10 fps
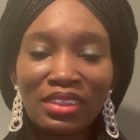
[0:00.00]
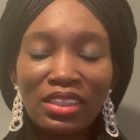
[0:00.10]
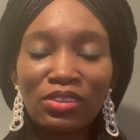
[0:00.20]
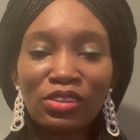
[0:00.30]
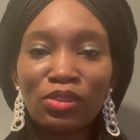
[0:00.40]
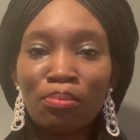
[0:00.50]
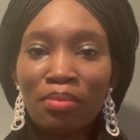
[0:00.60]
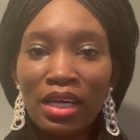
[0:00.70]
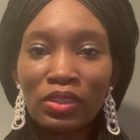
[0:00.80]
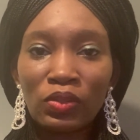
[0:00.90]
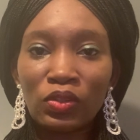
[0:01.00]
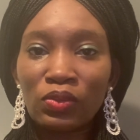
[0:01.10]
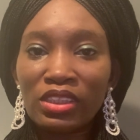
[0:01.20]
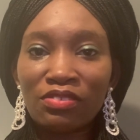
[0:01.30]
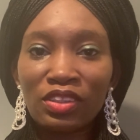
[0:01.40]
Not some battles, you
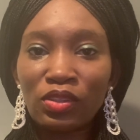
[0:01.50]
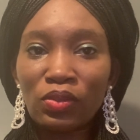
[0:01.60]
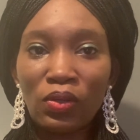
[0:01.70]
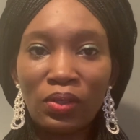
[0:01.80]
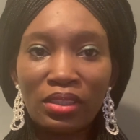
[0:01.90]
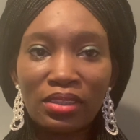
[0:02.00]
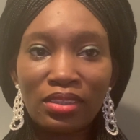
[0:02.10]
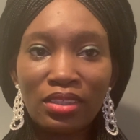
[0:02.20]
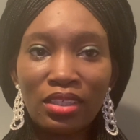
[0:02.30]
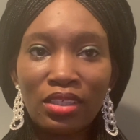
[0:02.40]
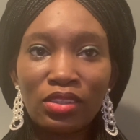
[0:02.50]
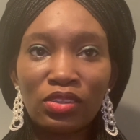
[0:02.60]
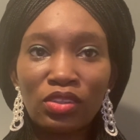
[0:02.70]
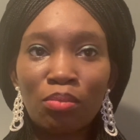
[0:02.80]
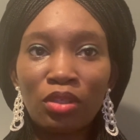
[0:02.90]
leave it to God.
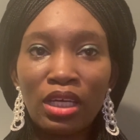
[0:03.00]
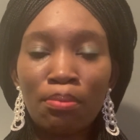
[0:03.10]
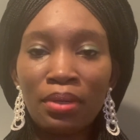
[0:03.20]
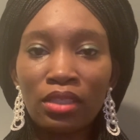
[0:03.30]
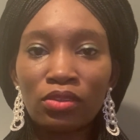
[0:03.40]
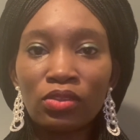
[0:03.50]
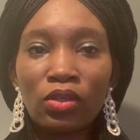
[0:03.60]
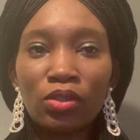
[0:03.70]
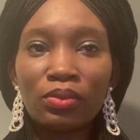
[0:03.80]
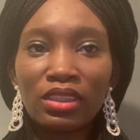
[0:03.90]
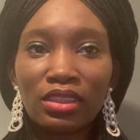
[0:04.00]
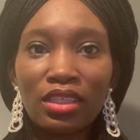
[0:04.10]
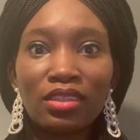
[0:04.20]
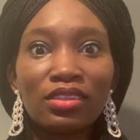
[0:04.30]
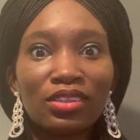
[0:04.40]
Some other battles, God will
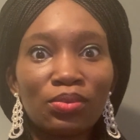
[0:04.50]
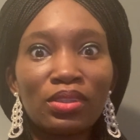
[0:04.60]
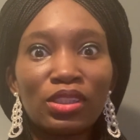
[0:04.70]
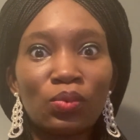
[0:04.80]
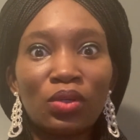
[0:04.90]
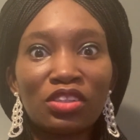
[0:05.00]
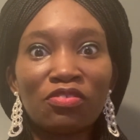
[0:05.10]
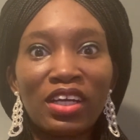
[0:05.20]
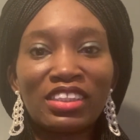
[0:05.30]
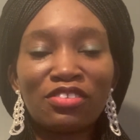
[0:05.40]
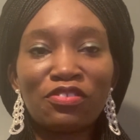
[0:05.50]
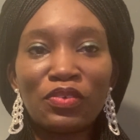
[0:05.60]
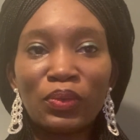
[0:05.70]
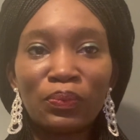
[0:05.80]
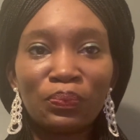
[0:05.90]
say, this one is worth fighting
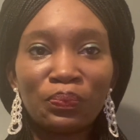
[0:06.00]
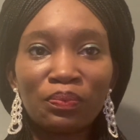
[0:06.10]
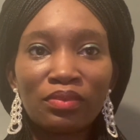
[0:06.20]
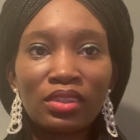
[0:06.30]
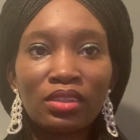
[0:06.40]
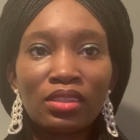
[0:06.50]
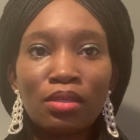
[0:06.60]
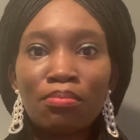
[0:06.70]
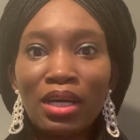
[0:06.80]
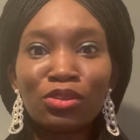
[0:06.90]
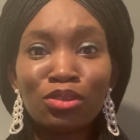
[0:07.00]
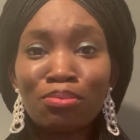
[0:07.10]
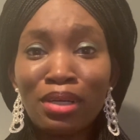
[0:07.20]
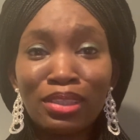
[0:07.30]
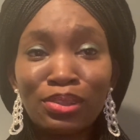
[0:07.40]
for. Bathroom
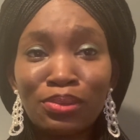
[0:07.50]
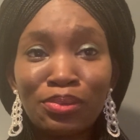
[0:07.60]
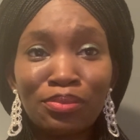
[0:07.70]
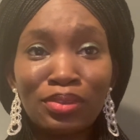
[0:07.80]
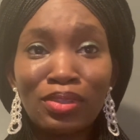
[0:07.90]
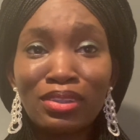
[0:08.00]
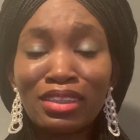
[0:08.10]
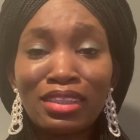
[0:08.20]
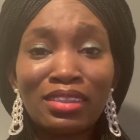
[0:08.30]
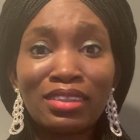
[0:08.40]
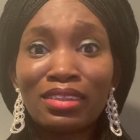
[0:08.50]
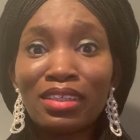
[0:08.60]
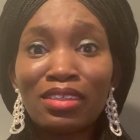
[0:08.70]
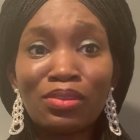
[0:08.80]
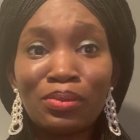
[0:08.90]
battle, God said,
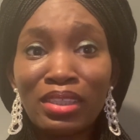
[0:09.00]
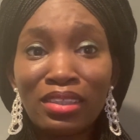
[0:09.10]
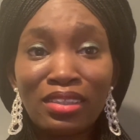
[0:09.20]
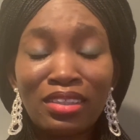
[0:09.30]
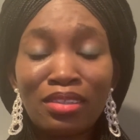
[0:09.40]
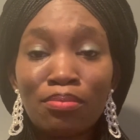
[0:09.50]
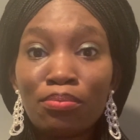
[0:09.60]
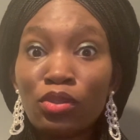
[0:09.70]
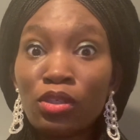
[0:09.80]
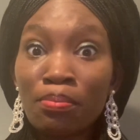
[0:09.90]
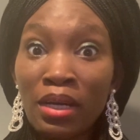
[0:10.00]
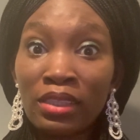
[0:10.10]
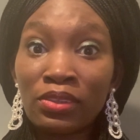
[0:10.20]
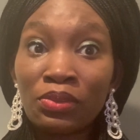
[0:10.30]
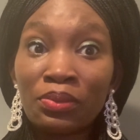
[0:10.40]
stay away. Book
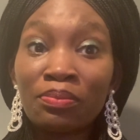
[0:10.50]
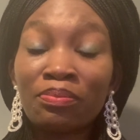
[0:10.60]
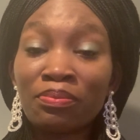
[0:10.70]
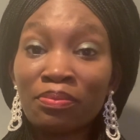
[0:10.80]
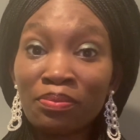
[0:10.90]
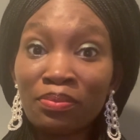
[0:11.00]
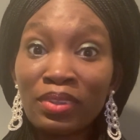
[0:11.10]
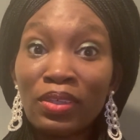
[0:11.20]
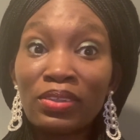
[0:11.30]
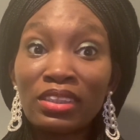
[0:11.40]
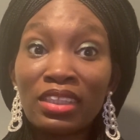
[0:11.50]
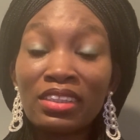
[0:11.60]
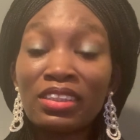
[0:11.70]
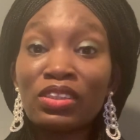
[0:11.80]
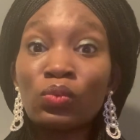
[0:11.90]
battle, God said,
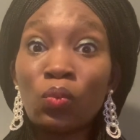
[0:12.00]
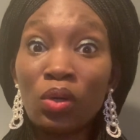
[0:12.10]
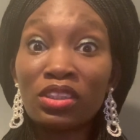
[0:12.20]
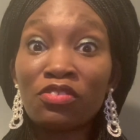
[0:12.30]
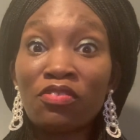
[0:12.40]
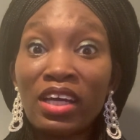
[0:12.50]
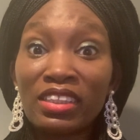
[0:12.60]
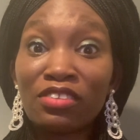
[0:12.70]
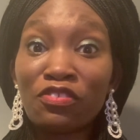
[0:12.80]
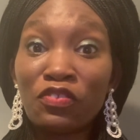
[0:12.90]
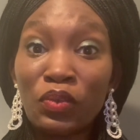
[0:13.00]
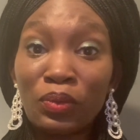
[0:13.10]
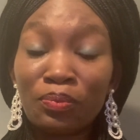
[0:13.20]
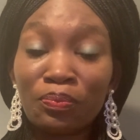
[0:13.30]
this is worth fighting for.